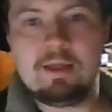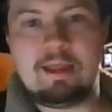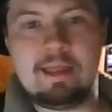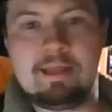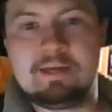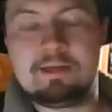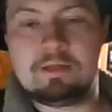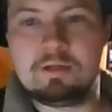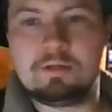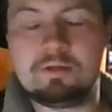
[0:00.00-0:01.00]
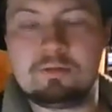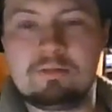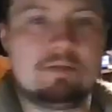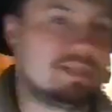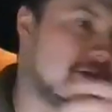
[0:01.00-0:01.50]
And that
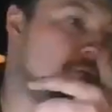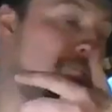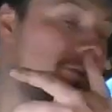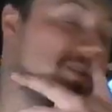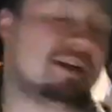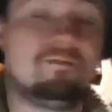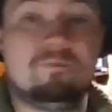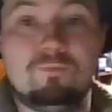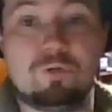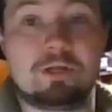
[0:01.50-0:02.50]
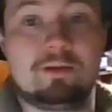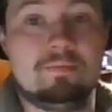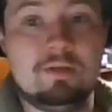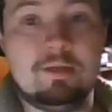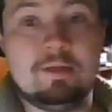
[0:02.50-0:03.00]
will tell us what parts are not working.
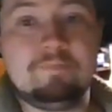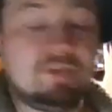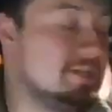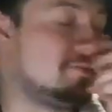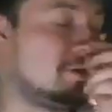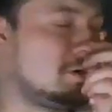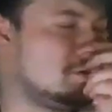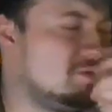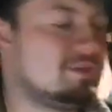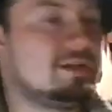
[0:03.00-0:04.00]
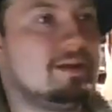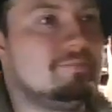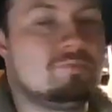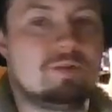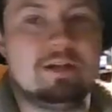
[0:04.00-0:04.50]
As for whether or not
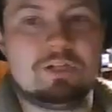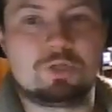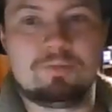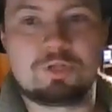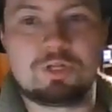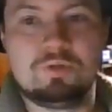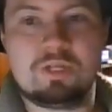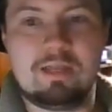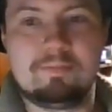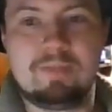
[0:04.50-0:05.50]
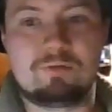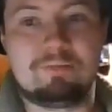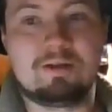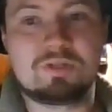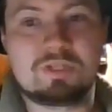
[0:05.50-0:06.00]
I'm ready to troubleshoot and make
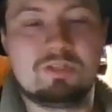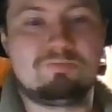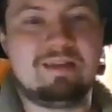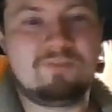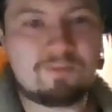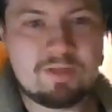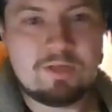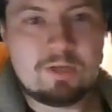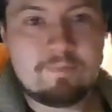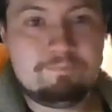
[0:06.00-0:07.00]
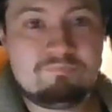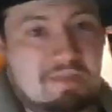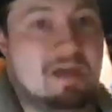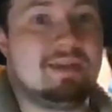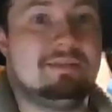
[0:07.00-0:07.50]
repairs to this platform,
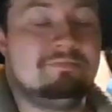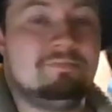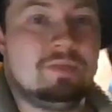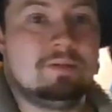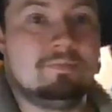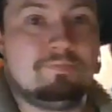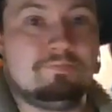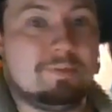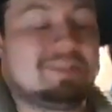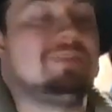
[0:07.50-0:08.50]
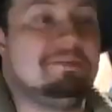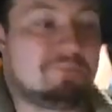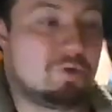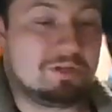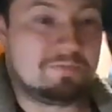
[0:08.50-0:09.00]
yeah, mine. But my stuff ain't
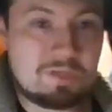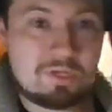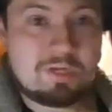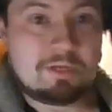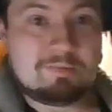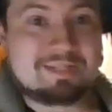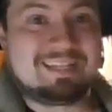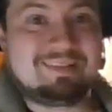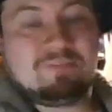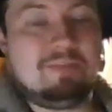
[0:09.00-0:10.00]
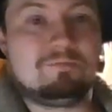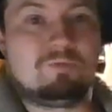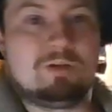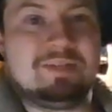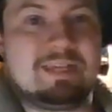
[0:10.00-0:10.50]
broken because I keep it
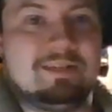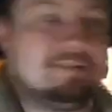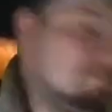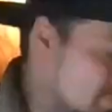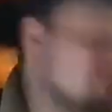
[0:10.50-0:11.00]
well maintained. And